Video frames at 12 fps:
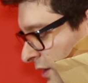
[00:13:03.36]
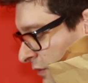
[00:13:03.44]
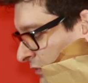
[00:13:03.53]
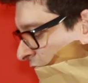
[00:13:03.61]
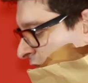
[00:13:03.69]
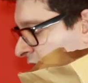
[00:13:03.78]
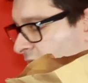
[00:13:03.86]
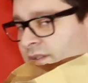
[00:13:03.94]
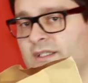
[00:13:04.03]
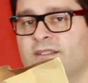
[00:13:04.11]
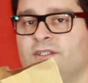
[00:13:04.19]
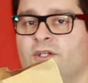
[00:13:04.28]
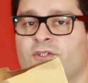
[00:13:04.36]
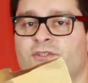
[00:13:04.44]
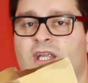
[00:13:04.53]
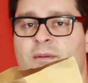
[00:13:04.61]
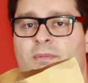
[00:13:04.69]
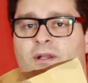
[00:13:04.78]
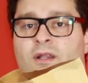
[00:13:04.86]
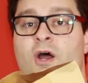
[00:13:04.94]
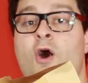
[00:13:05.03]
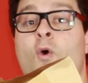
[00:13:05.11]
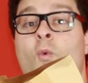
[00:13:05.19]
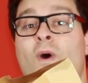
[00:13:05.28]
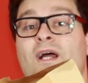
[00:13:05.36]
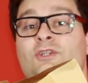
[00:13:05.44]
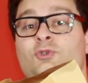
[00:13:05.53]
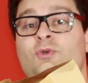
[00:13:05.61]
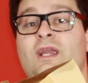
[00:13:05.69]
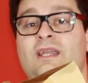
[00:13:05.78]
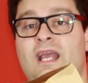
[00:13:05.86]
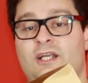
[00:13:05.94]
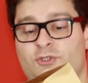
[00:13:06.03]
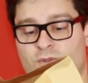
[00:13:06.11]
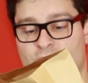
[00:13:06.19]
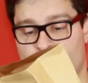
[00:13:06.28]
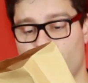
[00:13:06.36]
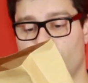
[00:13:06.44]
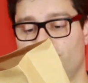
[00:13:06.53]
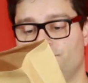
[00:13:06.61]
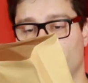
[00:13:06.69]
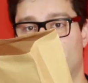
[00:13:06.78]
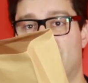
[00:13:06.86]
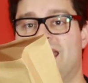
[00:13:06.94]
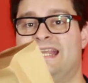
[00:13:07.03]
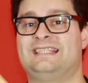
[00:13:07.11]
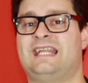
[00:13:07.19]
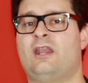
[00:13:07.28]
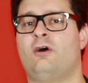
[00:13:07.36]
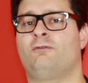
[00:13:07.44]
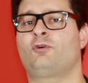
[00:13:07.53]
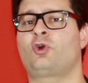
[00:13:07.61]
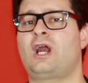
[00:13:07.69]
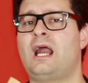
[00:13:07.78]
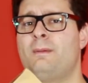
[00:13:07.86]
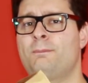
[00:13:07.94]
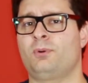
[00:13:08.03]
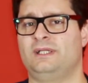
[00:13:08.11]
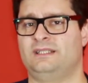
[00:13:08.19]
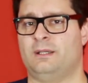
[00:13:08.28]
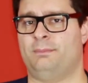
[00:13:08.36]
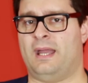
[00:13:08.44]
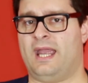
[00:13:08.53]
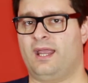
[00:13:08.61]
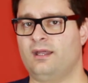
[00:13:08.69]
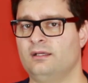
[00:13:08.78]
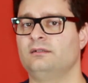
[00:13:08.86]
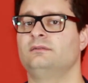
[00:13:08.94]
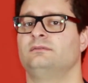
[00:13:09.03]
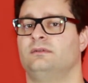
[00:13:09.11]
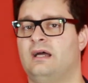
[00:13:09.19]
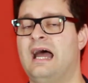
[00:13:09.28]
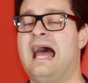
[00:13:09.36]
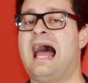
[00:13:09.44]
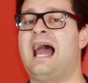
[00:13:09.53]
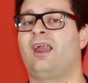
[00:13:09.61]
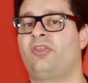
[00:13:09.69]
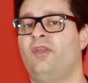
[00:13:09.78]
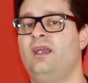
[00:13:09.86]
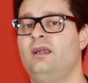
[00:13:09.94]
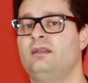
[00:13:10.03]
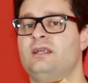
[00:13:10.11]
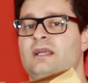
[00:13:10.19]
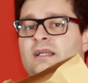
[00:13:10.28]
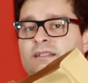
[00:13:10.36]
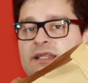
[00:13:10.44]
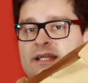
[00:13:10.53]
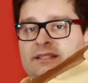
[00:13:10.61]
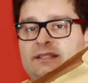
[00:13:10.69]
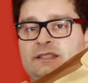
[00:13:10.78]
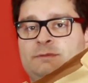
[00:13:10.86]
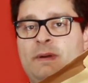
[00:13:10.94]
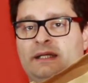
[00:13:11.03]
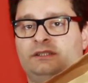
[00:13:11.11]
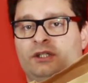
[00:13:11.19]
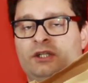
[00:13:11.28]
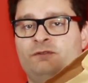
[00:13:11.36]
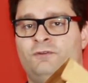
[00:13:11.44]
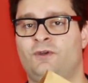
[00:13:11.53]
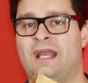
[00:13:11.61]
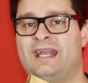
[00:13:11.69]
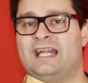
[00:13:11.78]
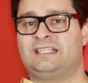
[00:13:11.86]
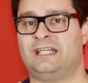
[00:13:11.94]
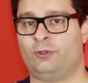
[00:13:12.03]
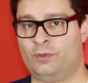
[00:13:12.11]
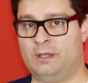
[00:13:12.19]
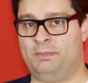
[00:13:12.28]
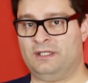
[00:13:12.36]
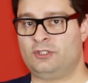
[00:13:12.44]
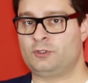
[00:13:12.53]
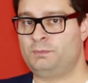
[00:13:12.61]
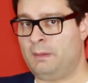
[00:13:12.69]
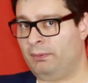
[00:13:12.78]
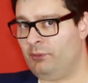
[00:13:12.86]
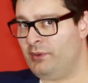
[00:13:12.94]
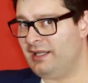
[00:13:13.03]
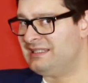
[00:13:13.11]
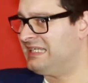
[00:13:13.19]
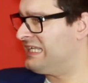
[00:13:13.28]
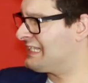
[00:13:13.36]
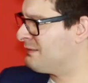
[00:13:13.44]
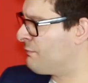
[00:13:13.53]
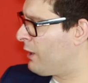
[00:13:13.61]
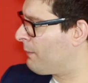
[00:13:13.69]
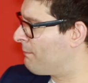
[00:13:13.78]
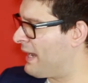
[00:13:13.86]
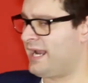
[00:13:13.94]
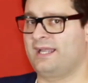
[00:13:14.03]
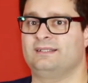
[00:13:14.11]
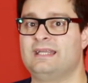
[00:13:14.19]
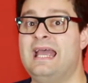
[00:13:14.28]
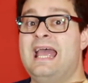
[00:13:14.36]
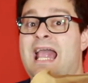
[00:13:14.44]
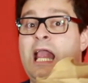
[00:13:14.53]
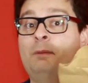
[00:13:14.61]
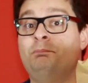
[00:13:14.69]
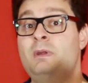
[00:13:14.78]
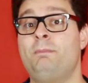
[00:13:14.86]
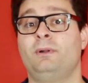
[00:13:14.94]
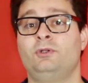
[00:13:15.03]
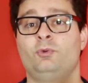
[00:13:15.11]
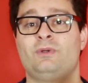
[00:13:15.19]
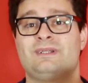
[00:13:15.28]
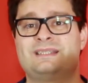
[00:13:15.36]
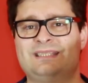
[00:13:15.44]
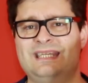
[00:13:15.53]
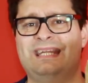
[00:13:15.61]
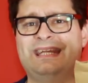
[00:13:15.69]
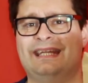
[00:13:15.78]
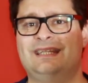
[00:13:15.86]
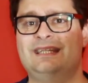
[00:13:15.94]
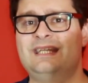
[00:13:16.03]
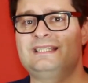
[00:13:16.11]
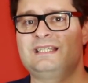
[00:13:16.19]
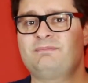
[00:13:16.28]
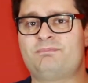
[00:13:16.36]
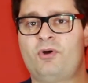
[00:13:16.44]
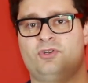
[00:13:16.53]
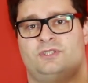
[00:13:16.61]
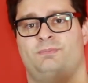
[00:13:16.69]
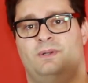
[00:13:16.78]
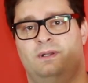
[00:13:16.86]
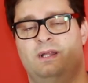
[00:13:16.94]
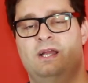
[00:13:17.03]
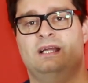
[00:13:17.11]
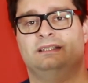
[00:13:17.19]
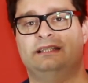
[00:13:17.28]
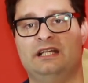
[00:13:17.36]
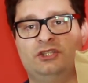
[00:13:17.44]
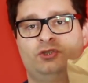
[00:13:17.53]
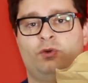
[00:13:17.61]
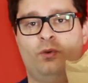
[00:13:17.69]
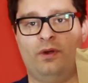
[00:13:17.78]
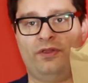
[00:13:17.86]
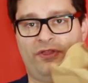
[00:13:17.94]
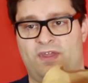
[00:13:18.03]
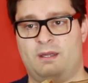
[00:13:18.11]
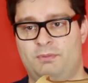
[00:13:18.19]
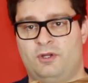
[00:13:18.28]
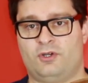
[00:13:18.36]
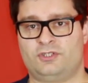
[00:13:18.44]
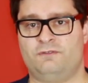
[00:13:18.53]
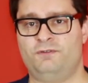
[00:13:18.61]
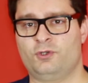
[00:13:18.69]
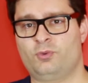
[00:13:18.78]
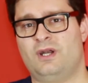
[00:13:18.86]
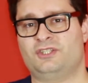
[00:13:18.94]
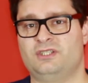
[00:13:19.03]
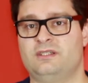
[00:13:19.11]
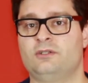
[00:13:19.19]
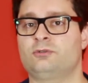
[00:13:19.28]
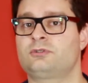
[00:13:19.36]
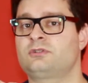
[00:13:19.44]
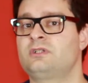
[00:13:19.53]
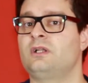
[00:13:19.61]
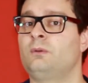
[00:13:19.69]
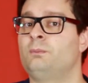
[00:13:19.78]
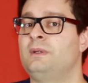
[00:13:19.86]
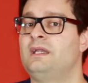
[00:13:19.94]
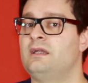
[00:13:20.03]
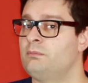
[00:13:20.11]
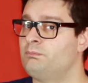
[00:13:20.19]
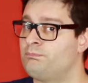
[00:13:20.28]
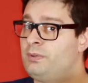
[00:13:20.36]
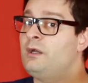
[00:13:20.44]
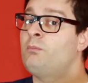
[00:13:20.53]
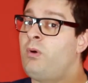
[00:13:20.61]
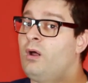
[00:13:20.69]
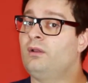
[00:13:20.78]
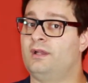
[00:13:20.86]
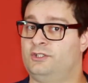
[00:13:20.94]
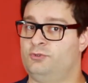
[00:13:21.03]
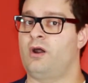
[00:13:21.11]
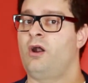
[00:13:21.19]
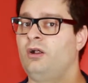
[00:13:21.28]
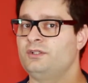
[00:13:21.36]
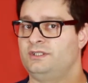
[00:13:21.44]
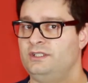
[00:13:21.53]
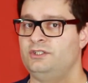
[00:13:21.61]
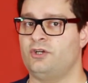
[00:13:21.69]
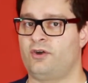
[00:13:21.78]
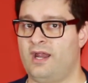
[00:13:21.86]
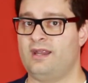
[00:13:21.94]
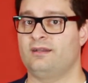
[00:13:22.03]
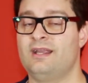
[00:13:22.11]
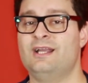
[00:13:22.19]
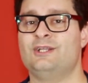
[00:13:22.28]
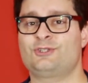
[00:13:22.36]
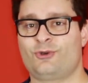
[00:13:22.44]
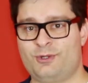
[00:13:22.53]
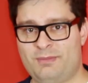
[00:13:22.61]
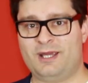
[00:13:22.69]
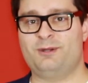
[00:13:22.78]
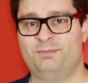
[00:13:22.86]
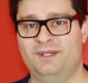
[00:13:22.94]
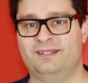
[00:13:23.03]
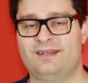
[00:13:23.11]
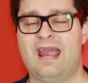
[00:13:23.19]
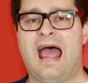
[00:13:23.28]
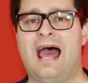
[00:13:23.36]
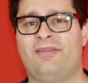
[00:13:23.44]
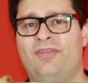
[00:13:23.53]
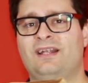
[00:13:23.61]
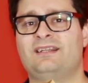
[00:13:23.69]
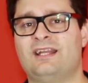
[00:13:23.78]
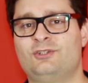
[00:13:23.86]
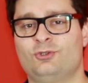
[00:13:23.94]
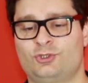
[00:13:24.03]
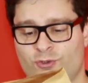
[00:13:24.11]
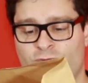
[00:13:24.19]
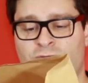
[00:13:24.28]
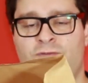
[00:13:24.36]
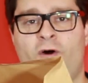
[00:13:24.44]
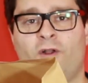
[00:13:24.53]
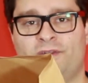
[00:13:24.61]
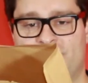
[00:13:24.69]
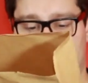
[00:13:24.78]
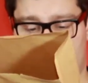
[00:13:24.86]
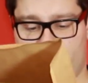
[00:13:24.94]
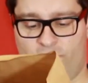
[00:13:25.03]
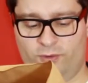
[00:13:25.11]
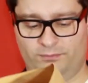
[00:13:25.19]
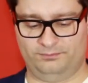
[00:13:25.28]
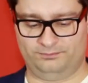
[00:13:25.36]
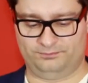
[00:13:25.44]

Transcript: over here in your table, what you can actually do, instead of crumpling the bag, I think that it's better if you can actually rip it. So people really see a small packet and people will see that it is impossible. That's one thing, because if you crush it, it'll still be a big ball that you are holding in your hand. So in my opinion, I think that you should fold it. So